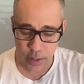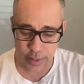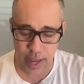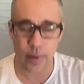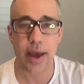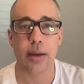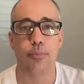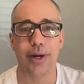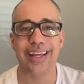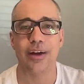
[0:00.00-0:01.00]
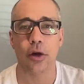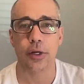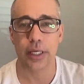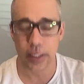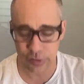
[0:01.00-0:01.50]
now had a
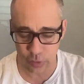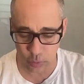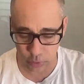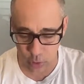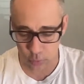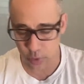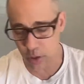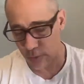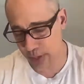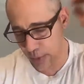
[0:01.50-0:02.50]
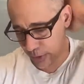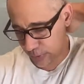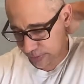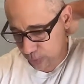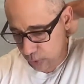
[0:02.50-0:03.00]
bradycardia, so a low heart rate, whereas
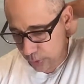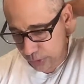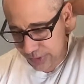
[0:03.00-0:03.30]
before there was